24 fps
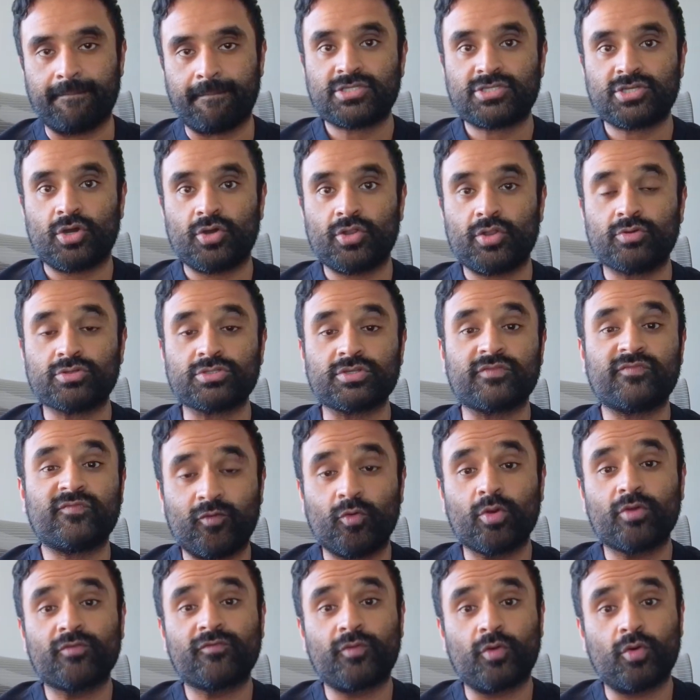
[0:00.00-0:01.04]
So there was a
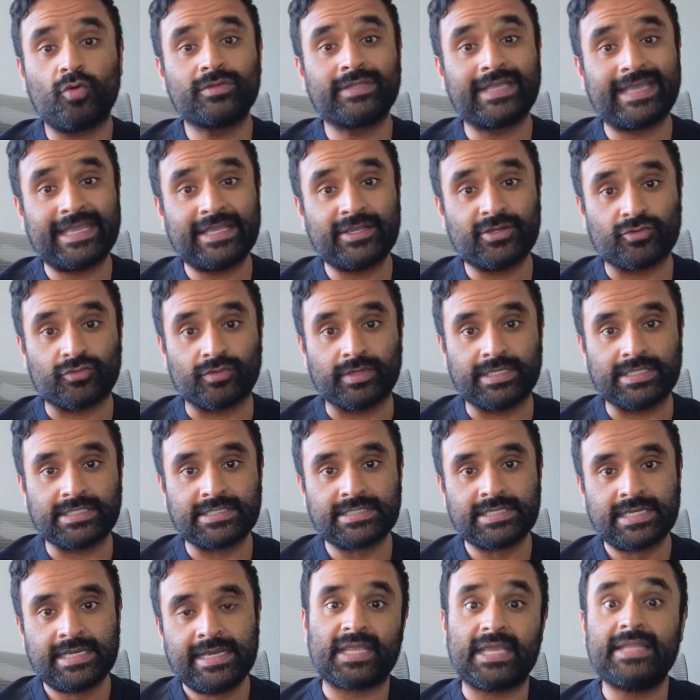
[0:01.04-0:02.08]
four-fold
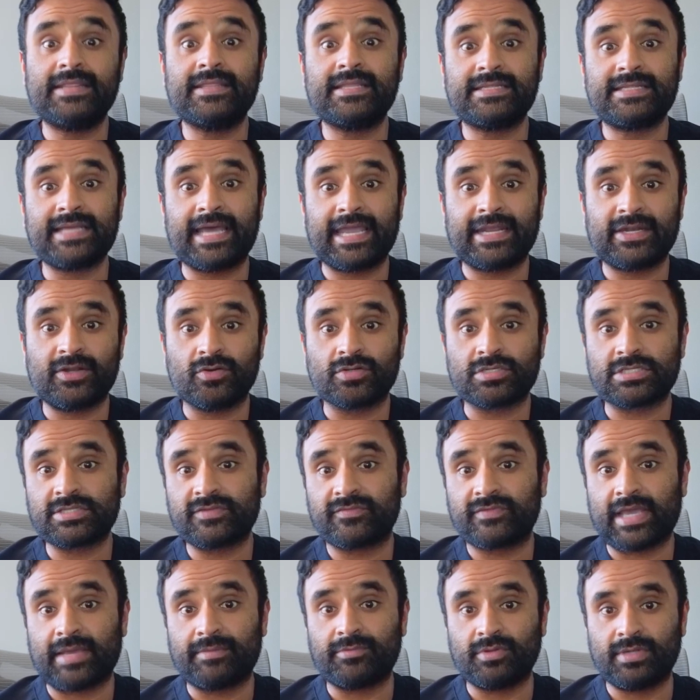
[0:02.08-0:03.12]
increase in the diagnosis of
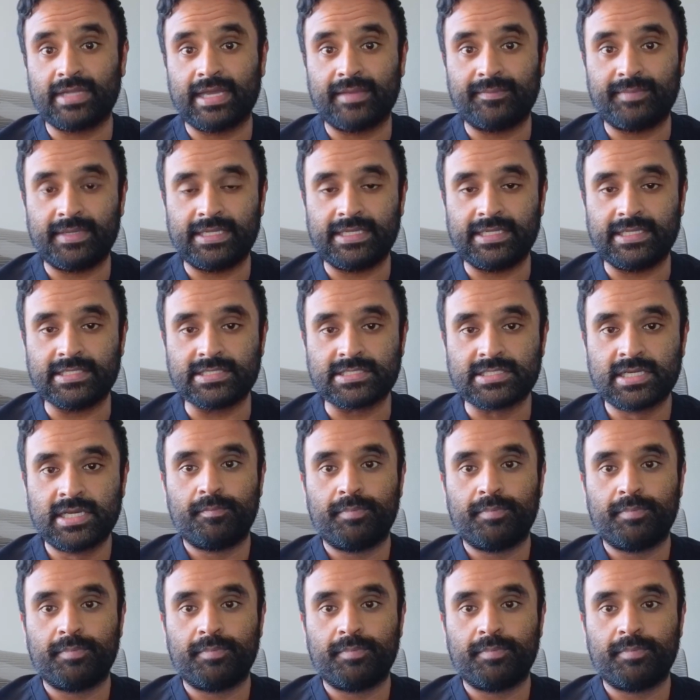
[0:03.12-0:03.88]
type two diabetes,